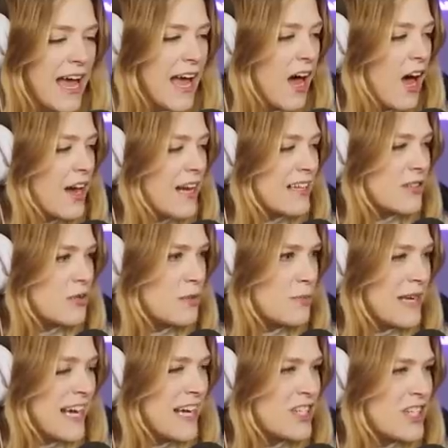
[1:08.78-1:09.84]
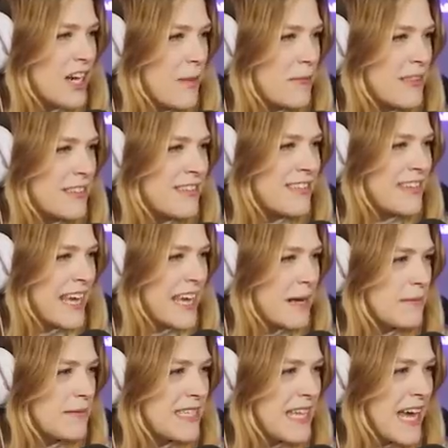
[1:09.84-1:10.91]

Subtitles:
And August will be aging up the same